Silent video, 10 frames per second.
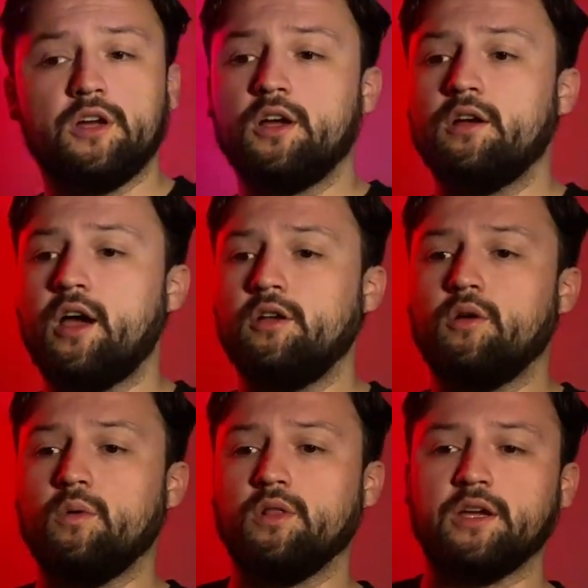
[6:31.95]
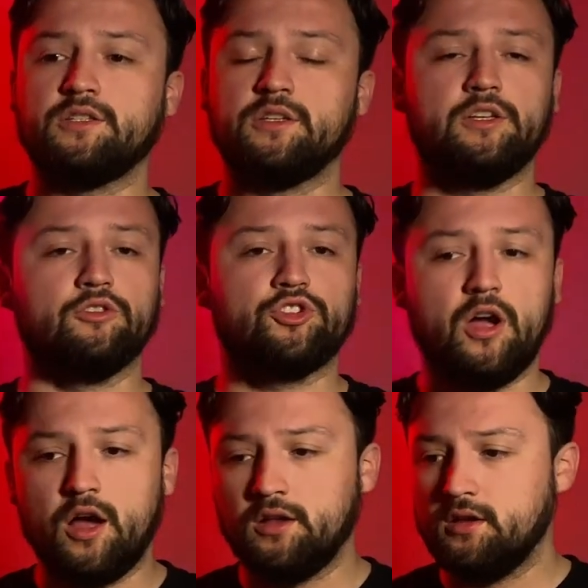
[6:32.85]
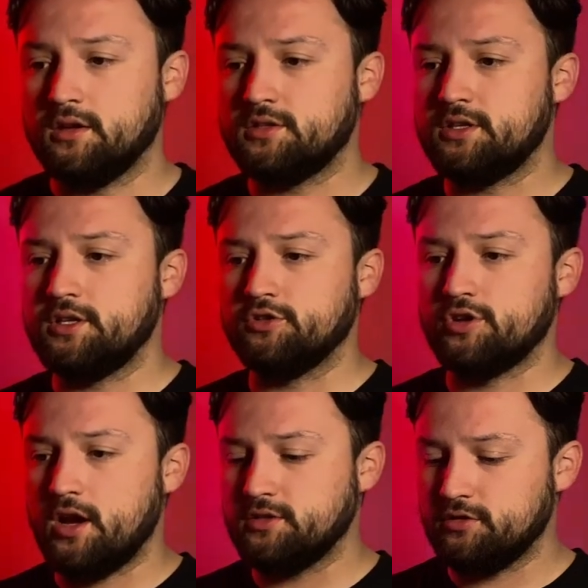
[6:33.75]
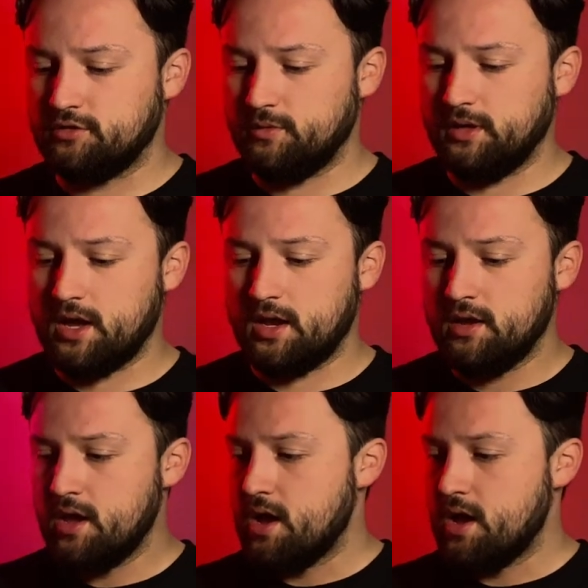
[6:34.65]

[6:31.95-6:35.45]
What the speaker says: I know like Satil Shan's is doing that.